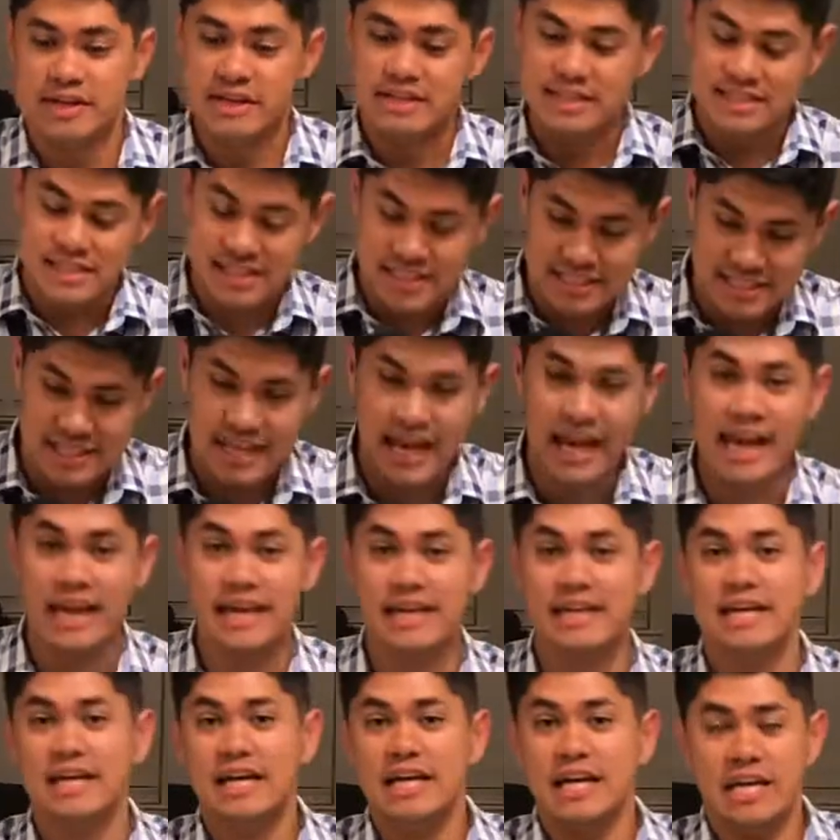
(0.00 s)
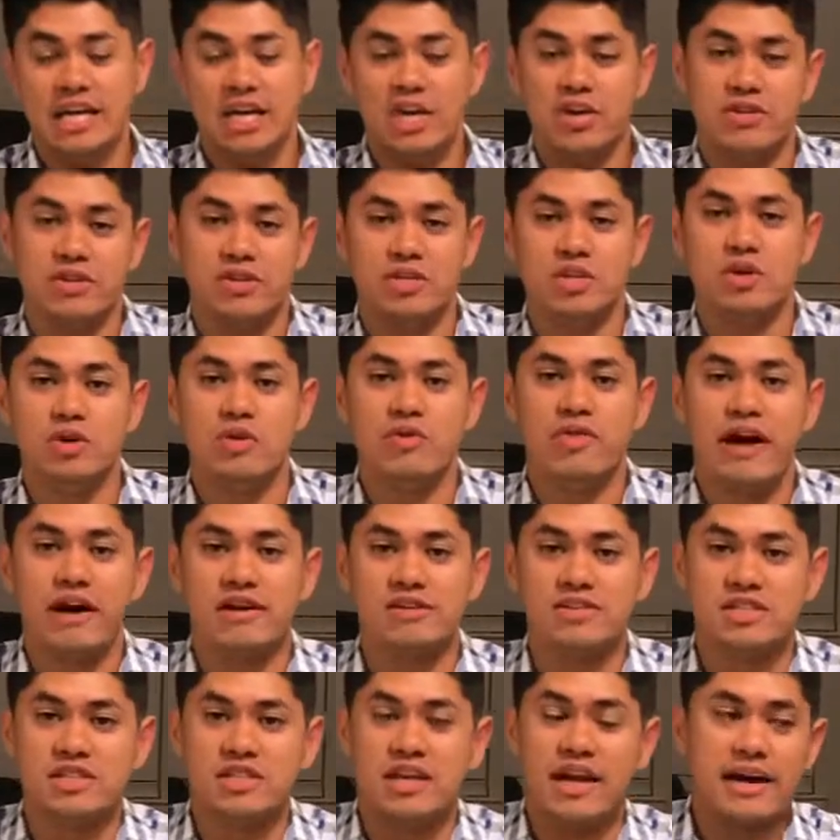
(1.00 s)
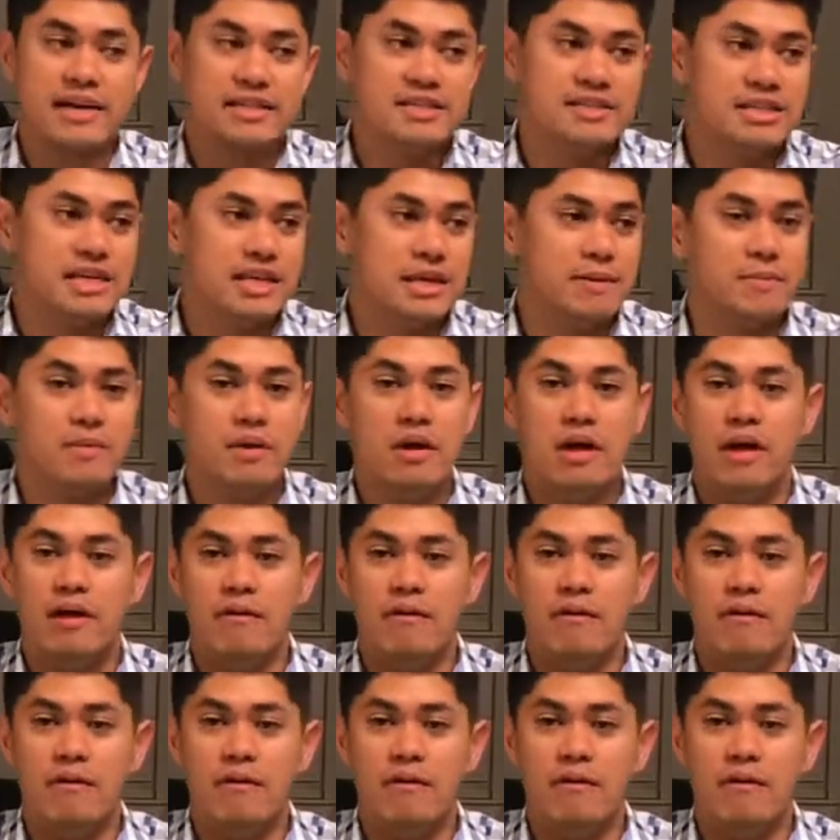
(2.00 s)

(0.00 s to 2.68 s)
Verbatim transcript: today here in 2019.